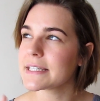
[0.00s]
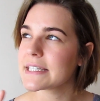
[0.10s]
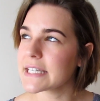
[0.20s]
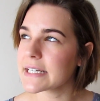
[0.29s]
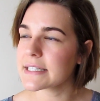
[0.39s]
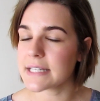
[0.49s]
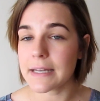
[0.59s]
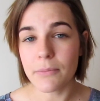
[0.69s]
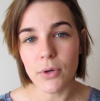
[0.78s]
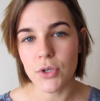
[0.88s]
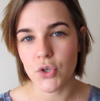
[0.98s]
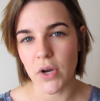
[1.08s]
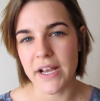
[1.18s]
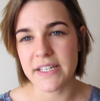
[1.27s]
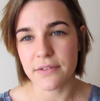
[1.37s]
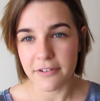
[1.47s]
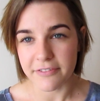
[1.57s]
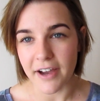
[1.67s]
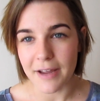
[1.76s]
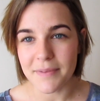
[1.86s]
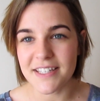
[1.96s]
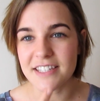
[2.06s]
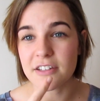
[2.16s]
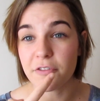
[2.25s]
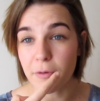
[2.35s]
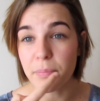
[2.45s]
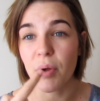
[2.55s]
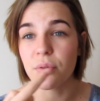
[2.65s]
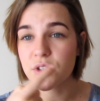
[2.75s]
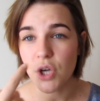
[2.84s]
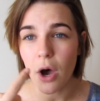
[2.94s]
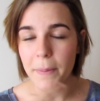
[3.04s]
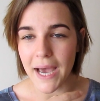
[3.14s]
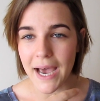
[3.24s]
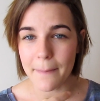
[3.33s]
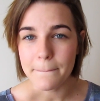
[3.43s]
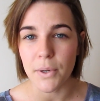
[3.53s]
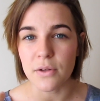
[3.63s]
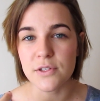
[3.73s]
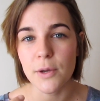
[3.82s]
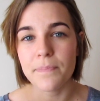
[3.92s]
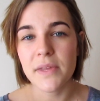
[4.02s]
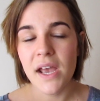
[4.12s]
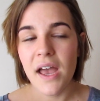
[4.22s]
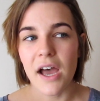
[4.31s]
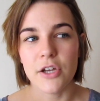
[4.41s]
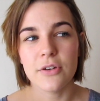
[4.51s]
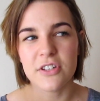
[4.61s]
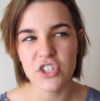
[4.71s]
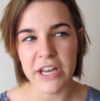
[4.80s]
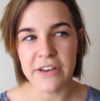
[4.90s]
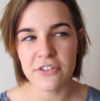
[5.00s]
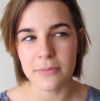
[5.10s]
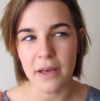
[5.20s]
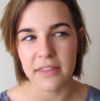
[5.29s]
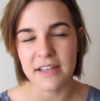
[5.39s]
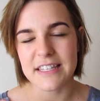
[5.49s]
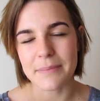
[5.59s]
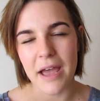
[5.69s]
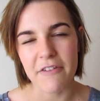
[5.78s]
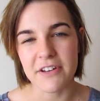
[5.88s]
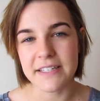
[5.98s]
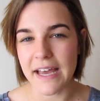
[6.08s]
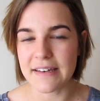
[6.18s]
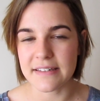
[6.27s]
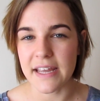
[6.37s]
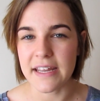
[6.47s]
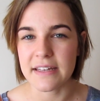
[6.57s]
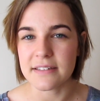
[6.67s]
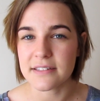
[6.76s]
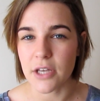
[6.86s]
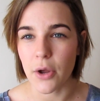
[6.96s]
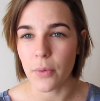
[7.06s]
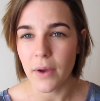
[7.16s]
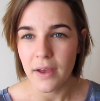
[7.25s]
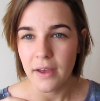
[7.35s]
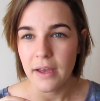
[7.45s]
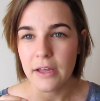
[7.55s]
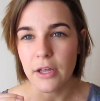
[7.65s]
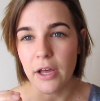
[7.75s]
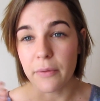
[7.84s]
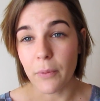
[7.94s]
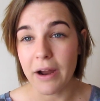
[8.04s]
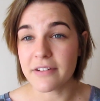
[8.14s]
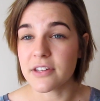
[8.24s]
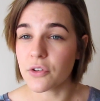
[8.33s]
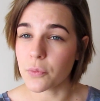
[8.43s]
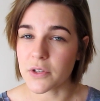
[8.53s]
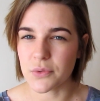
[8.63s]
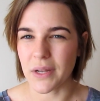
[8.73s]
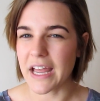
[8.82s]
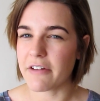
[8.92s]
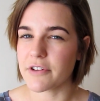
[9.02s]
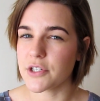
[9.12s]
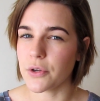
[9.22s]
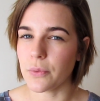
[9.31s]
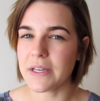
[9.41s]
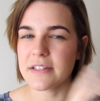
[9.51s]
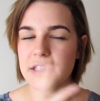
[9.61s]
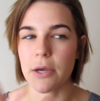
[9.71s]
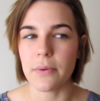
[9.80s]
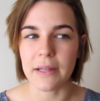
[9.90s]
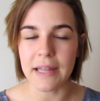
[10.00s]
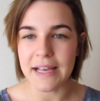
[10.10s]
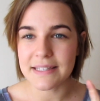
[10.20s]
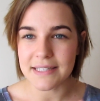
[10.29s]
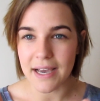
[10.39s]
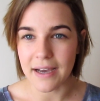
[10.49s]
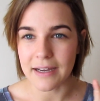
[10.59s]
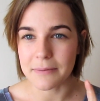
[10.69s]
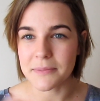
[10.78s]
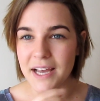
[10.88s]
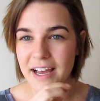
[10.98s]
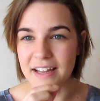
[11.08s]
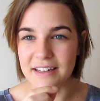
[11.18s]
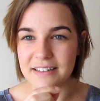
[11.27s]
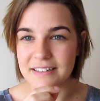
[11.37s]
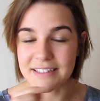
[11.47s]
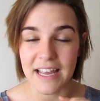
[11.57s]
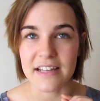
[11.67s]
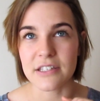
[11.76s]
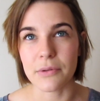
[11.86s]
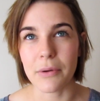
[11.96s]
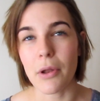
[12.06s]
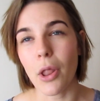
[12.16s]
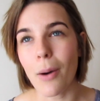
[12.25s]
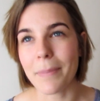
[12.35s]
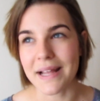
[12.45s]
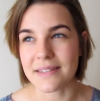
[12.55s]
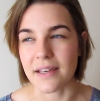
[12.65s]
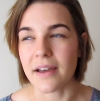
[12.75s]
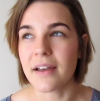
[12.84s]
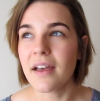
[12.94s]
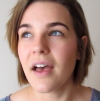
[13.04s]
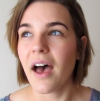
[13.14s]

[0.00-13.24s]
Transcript: 16 more trays of refinements for both top and bottom, and you can change them, I think it's about every 10 days, so whereas the other ones were like every 2 weeks, so less time, and yeah, so they were a lot better.